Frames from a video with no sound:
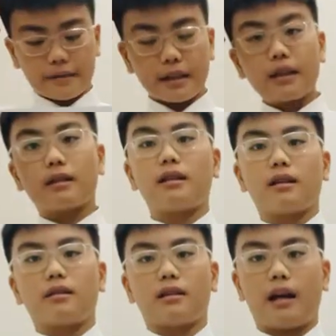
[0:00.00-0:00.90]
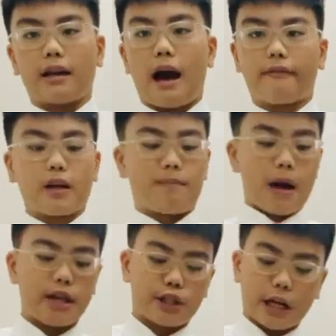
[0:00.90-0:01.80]
think this is like having a
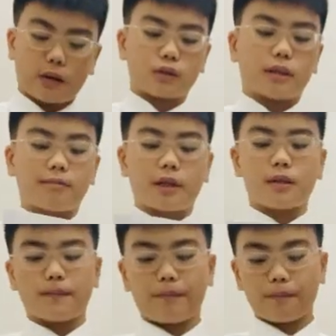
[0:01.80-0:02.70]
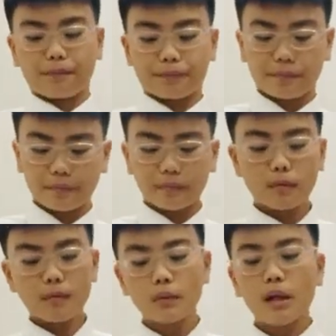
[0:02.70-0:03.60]
paycheck or something.
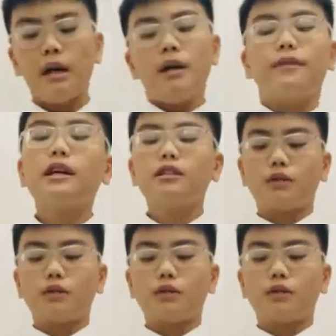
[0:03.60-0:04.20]
Next to